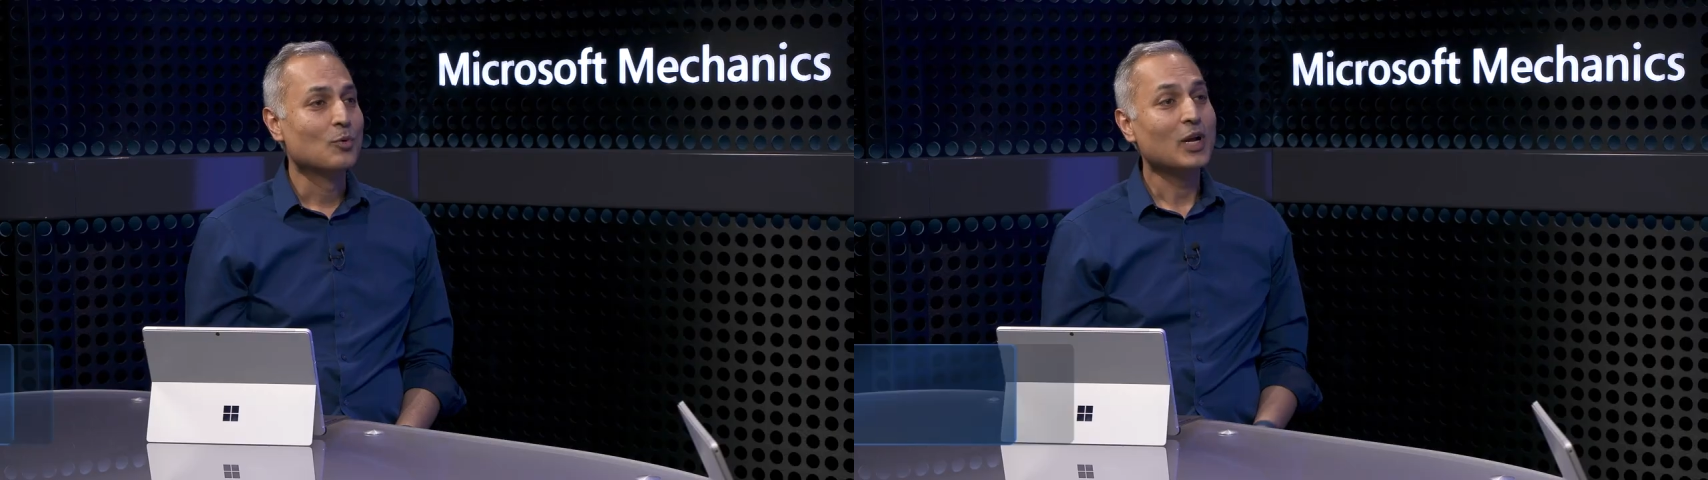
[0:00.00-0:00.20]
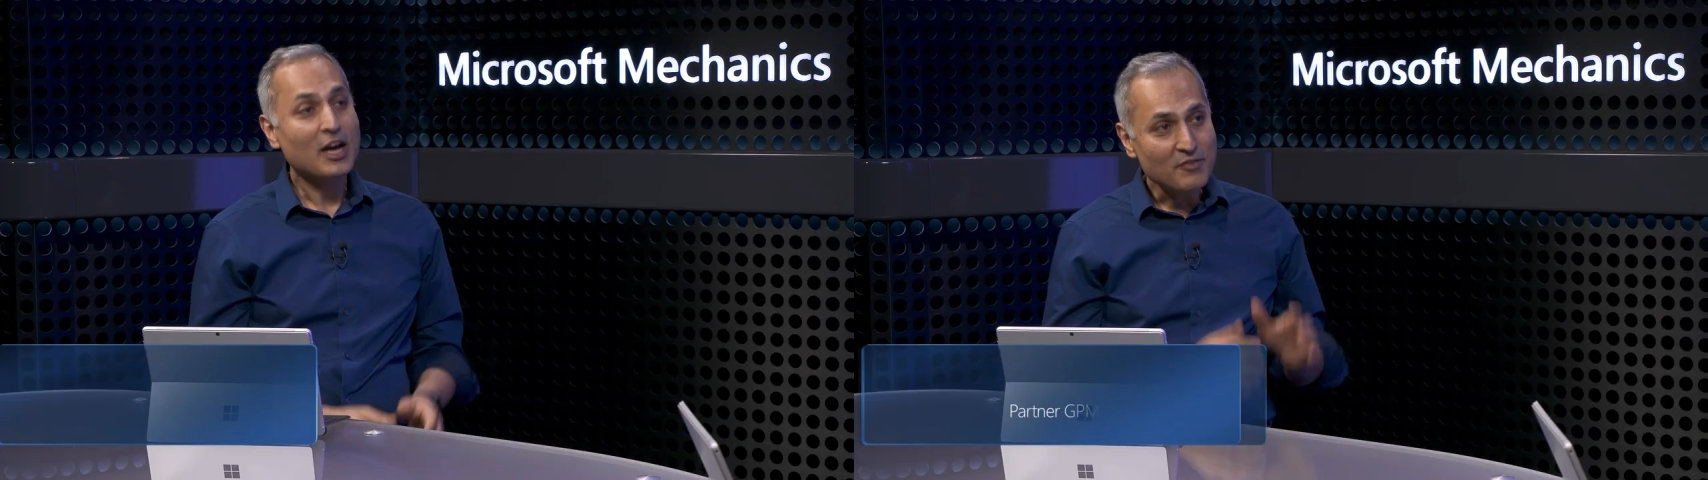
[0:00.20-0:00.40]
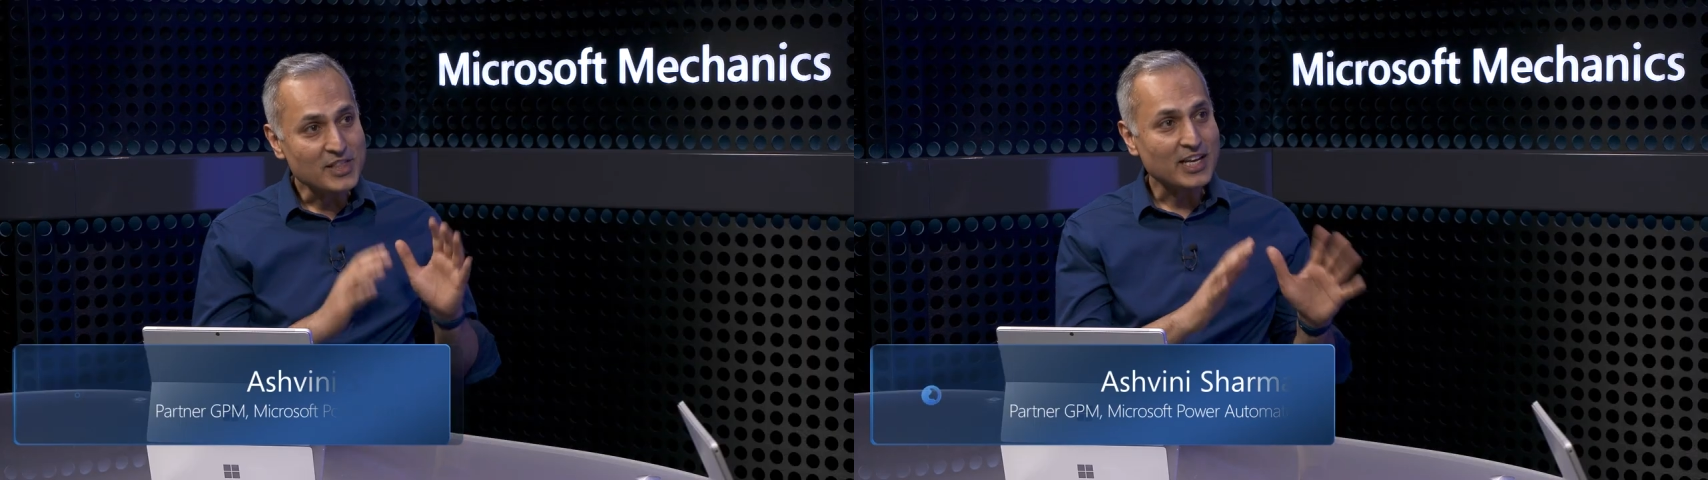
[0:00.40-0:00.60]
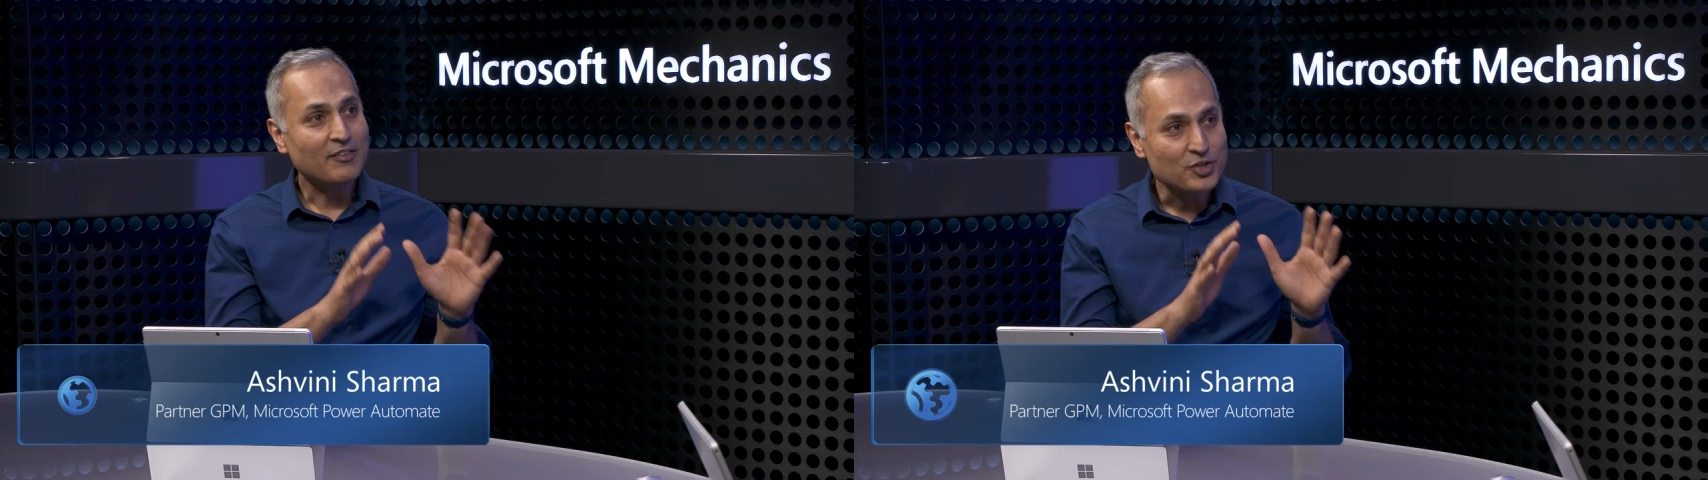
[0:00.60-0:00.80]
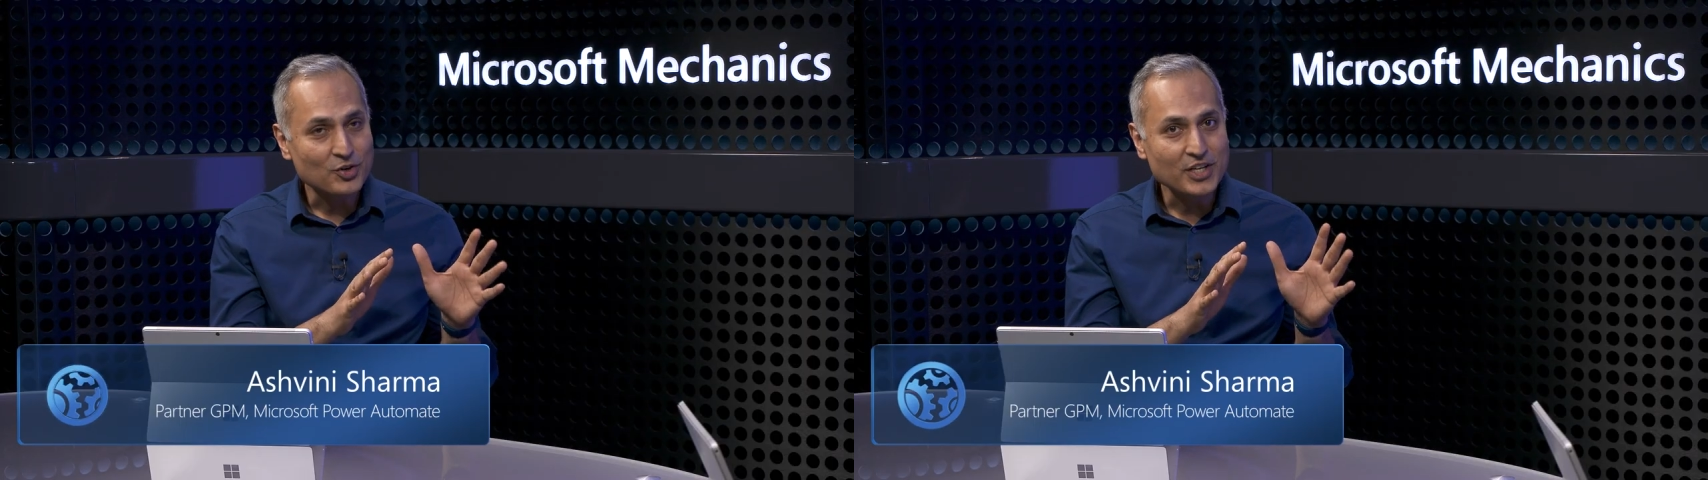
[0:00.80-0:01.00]
Well, everything
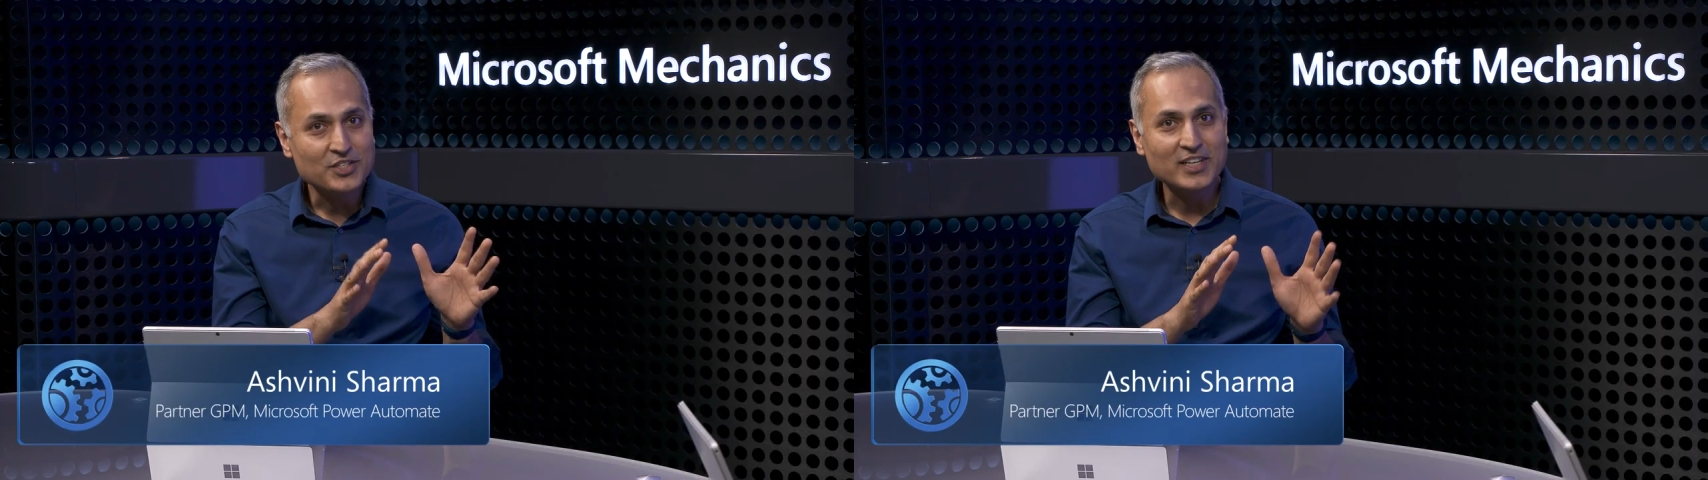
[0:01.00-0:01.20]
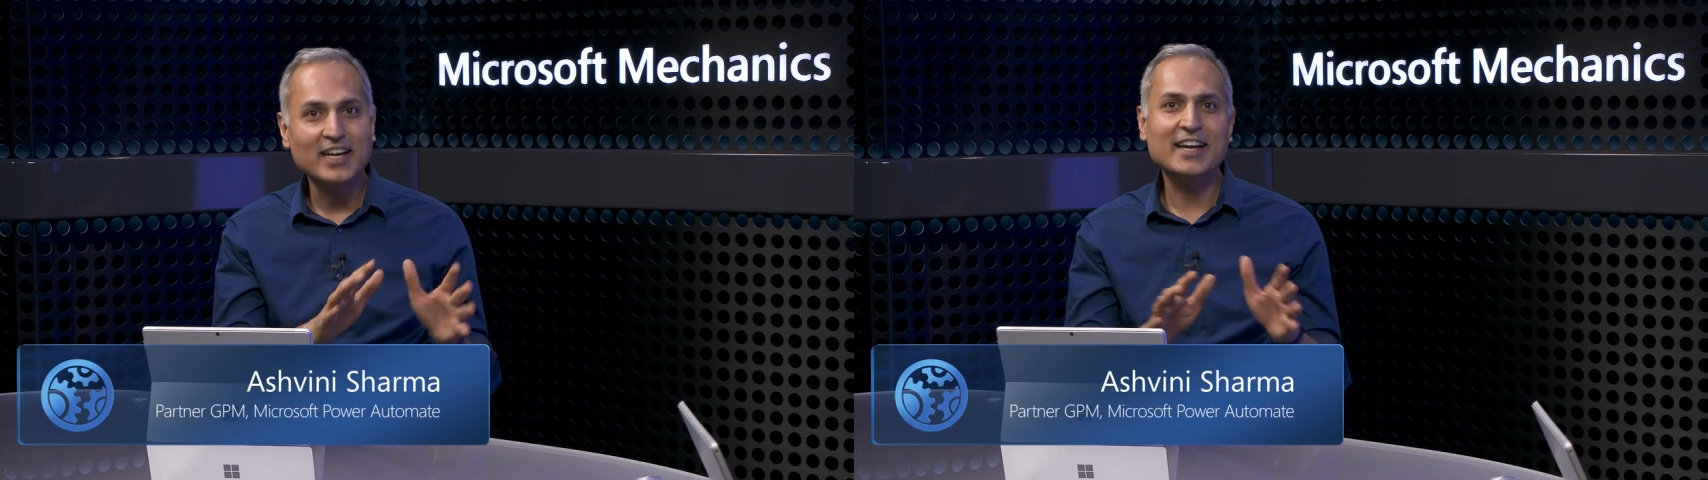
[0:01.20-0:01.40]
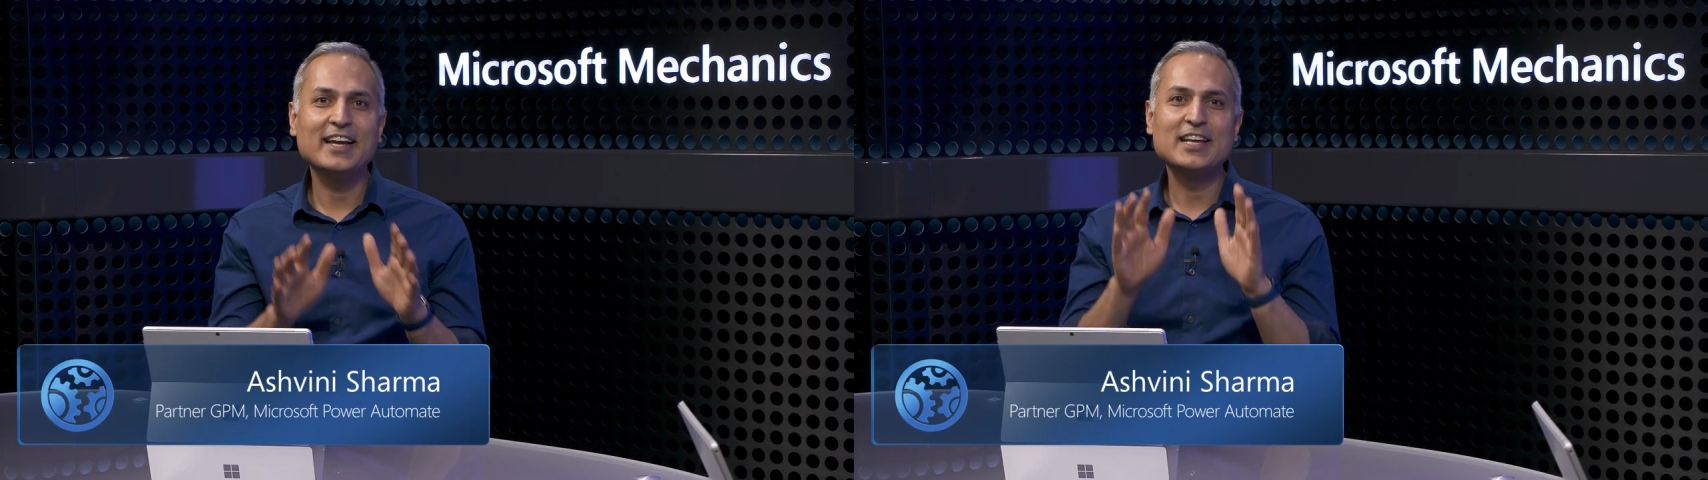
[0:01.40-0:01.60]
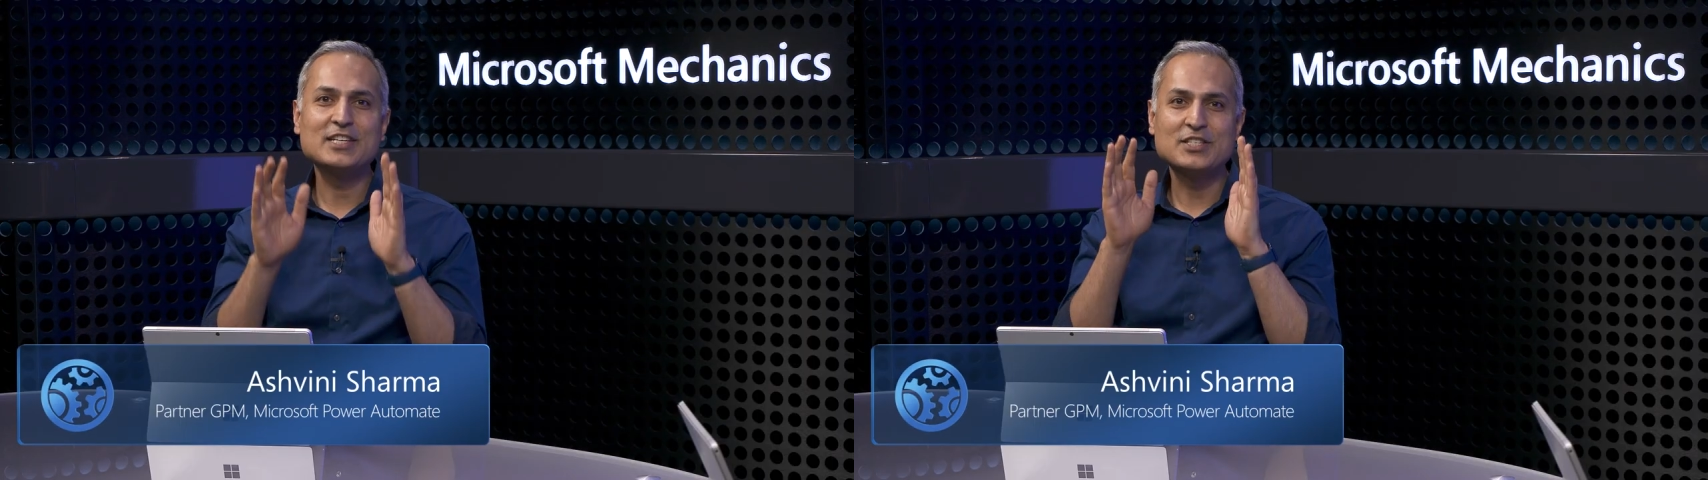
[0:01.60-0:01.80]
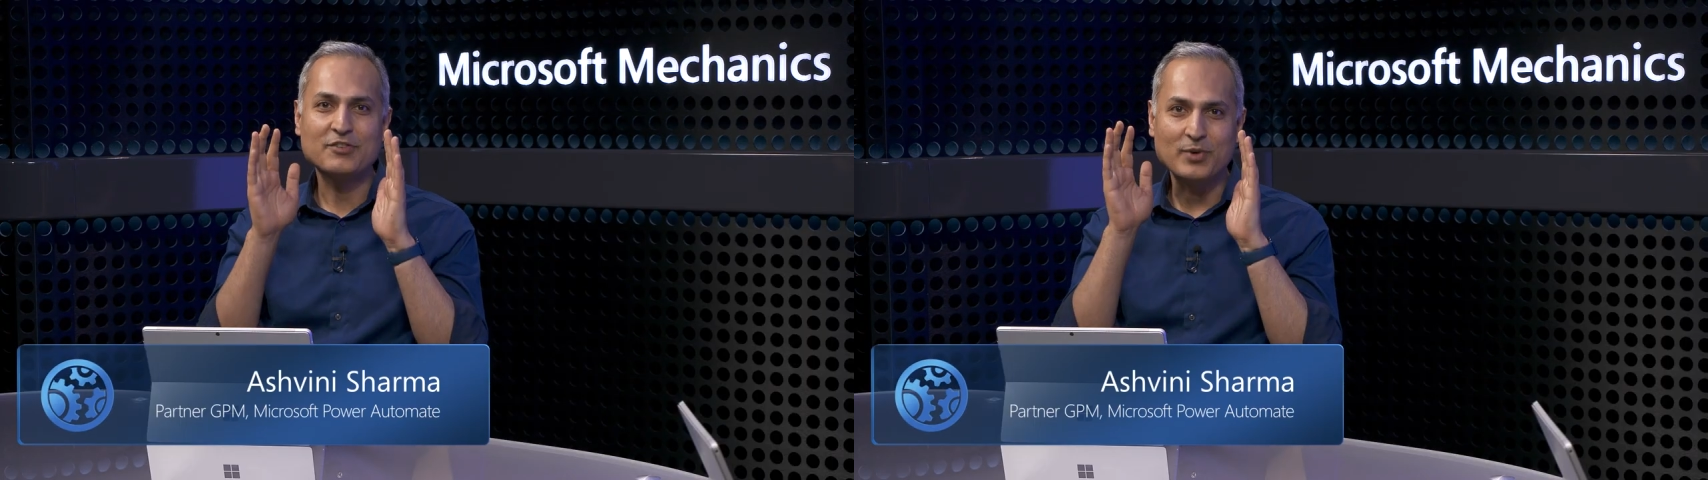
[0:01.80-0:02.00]
I've shown you today is